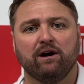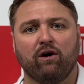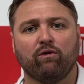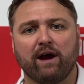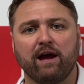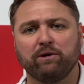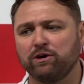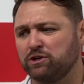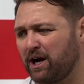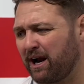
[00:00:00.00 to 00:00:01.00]
Okay,
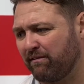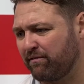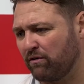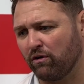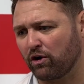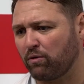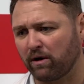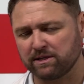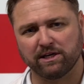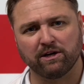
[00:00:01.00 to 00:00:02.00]
because you can have all the
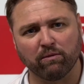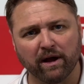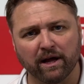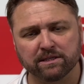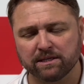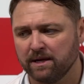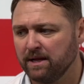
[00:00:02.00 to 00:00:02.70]
quality in the world,